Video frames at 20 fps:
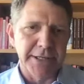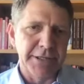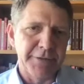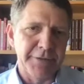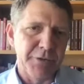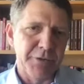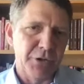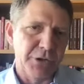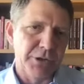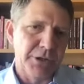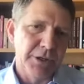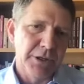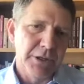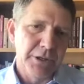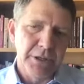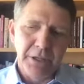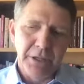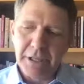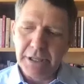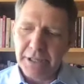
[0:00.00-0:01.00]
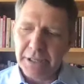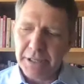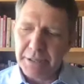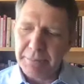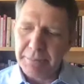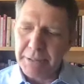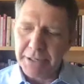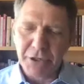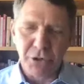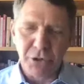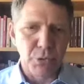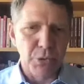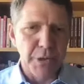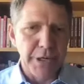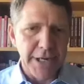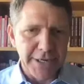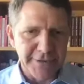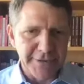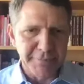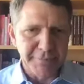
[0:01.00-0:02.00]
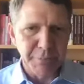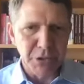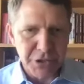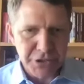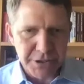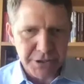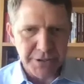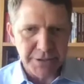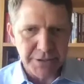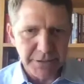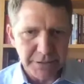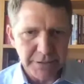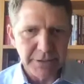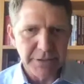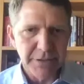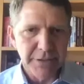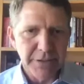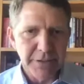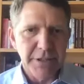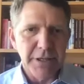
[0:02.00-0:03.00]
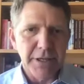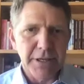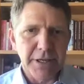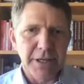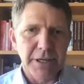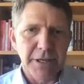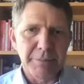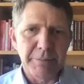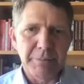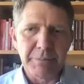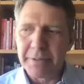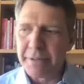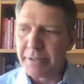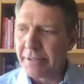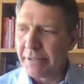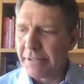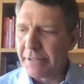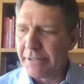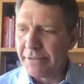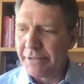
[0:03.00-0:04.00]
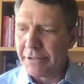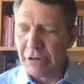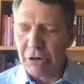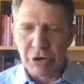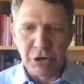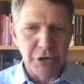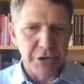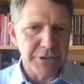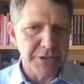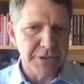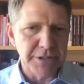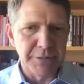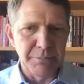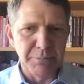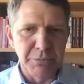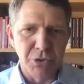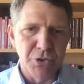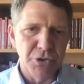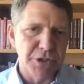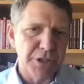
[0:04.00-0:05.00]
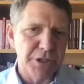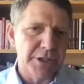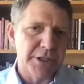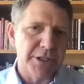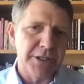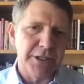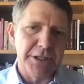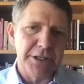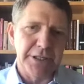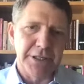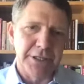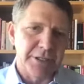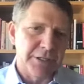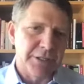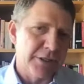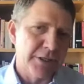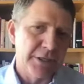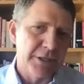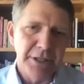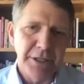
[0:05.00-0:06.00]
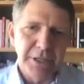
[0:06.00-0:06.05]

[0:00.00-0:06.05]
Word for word: And if you're um, a creative person um, in the arts and music, in,